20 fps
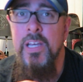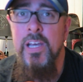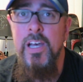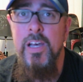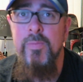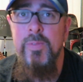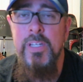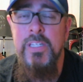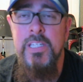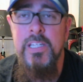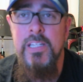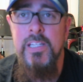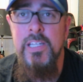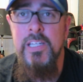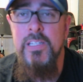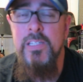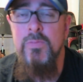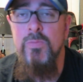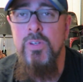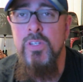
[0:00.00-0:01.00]
comics at
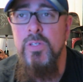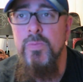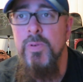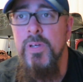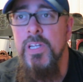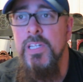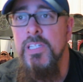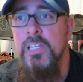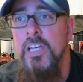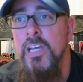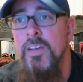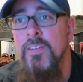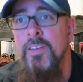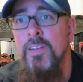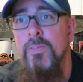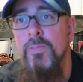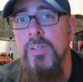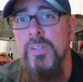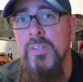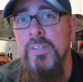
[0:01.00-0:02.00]
least, once upon a time,
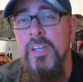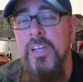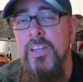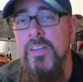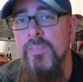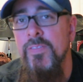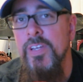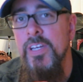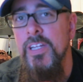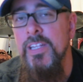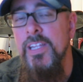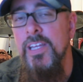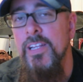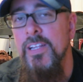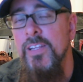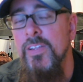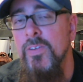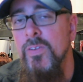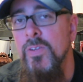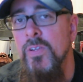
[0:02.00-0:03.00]
there was kind of like
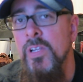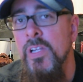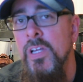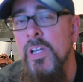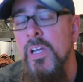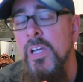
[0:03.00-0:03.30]
that little